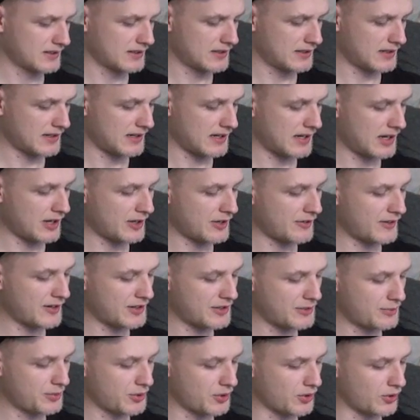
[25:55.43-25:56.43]
Ah, you've actually put
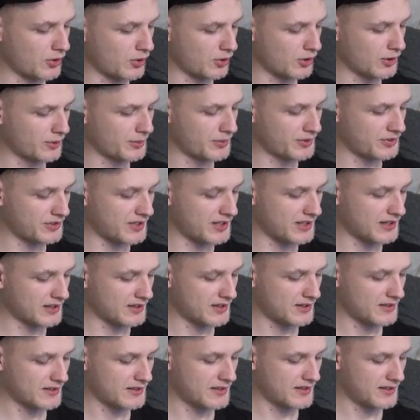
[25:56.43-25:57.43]
a hole in my skin.
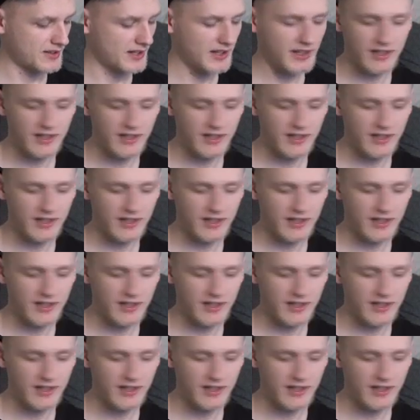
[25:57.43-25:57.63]
Thank